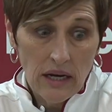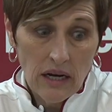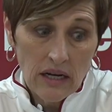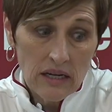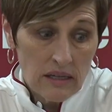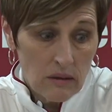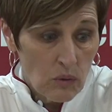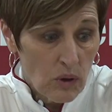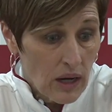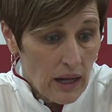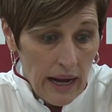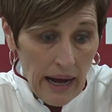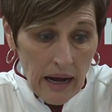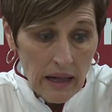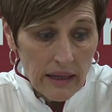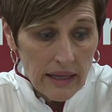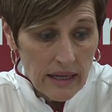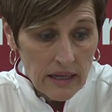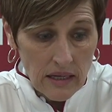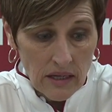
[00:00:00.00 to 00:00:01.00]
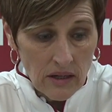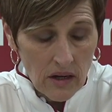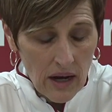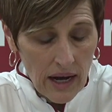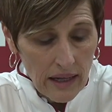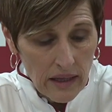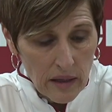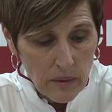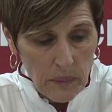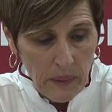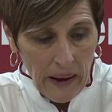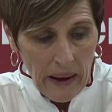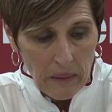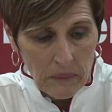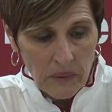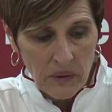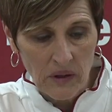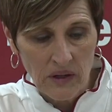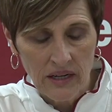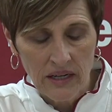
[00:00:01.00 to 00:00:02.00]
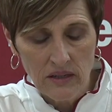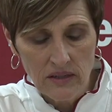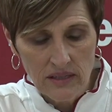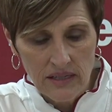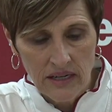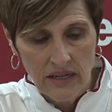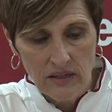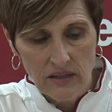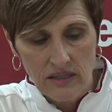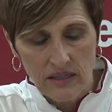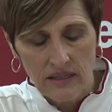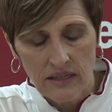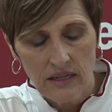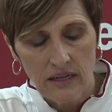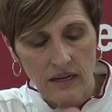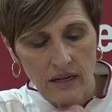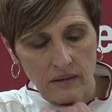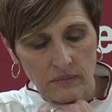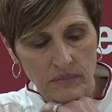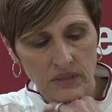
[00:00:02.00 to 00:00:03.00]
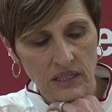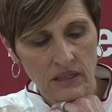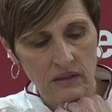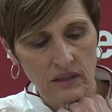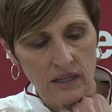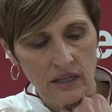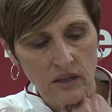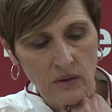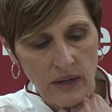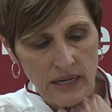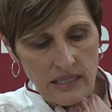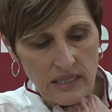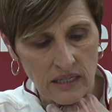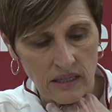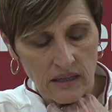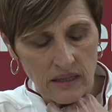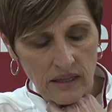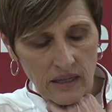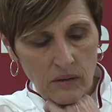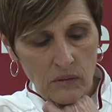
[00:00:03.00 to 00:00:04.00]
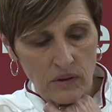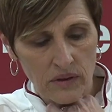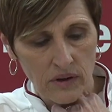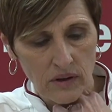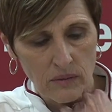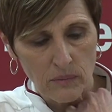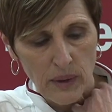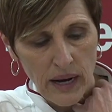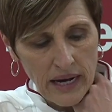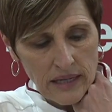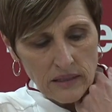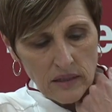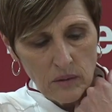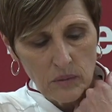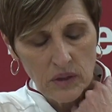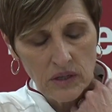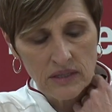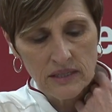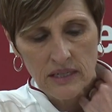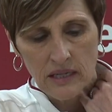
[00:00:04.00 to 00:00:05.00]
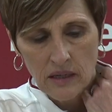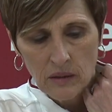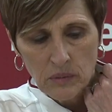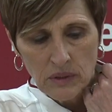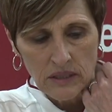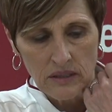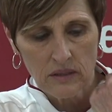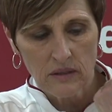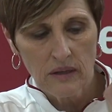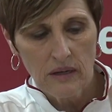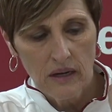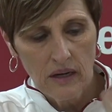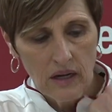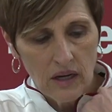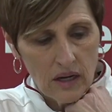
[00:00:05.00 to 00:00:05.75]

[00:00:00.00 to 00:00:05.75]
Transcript: No, well, Allie, you know, Allie Patberg, here's the, you know, the interesting thing with our basketball team is,